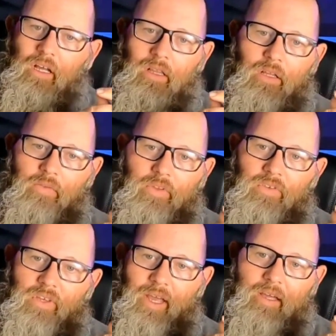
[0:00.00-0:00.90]
I love
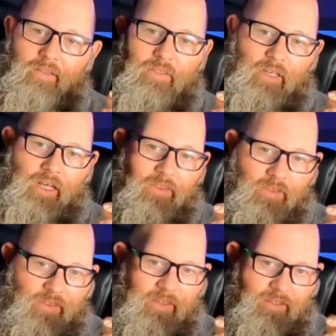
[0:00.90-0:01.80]
this hat.
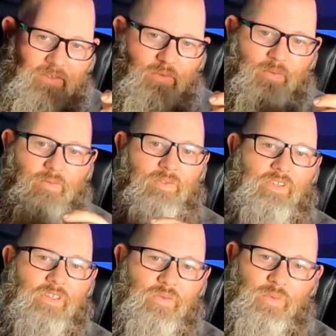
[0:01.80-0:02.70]
This
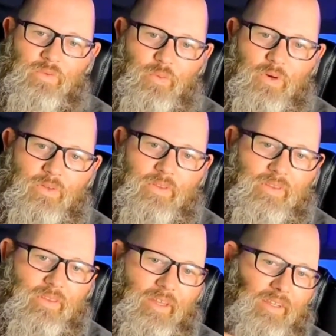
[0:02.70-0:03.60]
was
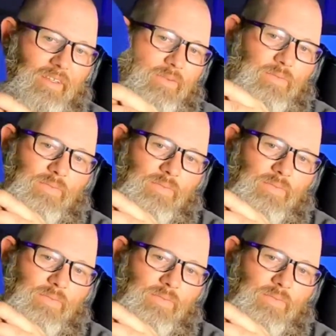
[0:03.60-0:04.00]
worth, like,